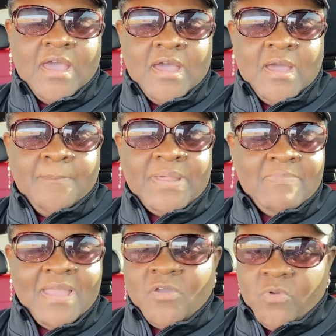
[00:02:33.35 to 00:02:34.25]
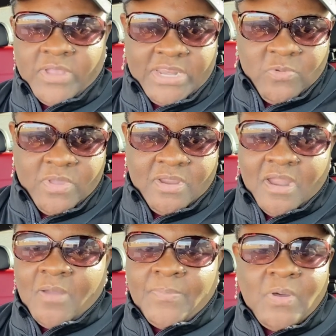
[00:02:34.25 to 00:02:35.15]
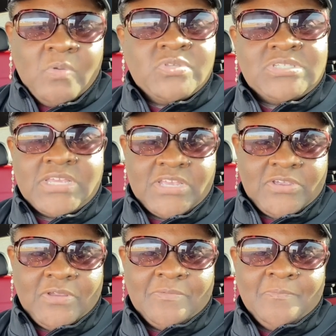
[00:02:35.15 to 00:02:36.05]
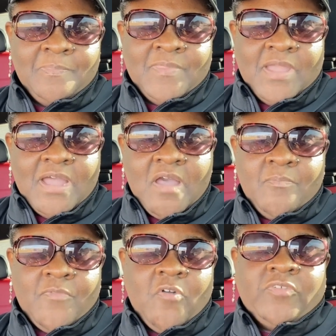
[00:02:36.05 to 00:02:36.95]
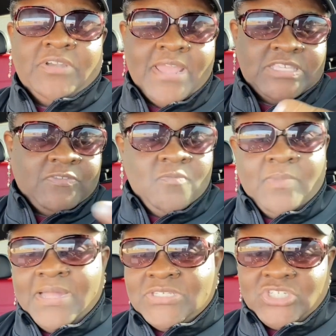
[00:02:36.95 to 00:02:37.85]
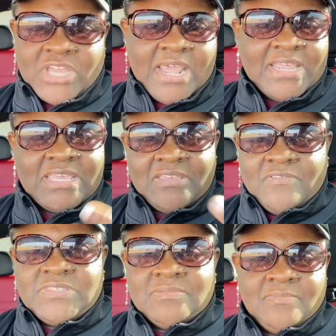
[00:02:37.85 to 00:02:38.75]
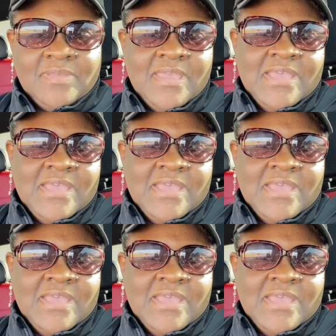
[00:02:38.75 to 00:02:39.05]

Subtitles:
But I'm not going anywhere. I'll post here over the next few months, kind of give some